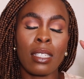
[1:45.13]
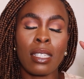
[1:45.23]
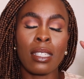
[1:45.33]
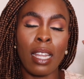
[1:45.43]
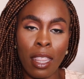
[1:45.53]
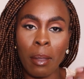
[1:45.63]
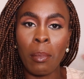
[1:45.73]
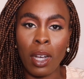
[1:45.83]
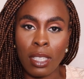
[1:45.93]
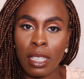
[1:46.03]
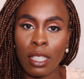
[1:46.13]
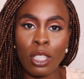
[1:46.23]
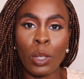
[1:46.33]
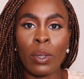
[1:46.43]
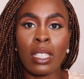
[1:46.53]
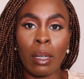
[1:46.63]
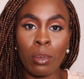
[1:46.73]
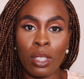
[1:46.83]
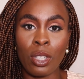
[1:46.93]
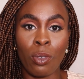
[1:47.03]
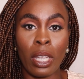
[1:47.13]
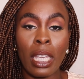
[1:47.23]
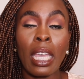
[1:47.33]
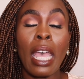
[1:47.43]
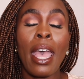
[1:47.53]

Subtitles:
another master's, so a double degree,